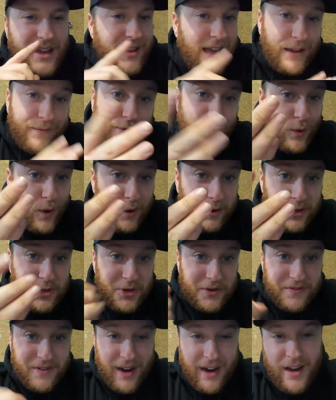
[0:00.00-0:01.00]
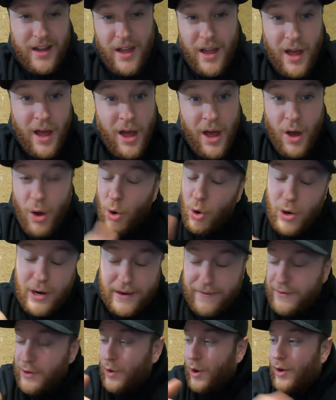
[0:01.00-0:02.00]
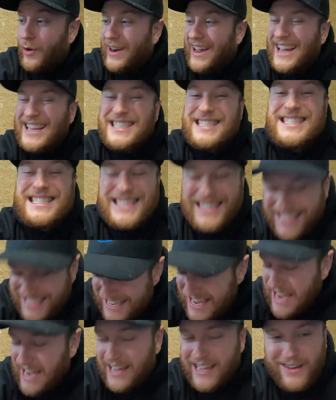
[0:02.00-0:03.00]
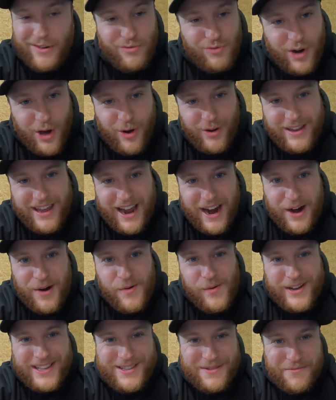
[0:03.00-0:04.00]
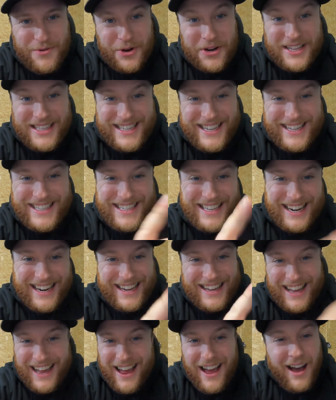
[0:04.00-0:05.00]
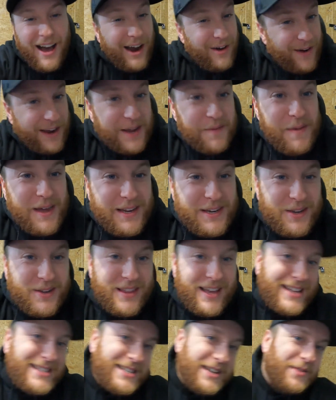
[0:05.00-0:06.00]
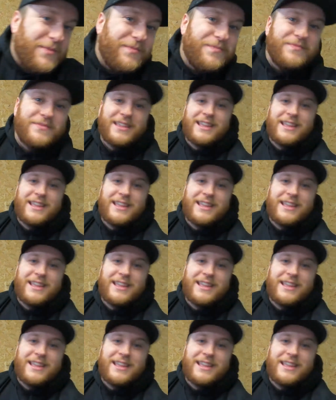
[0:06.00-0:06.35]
If you own a drift car, or if you own a sick road car with some bucket seats in it, I recommend doing that too.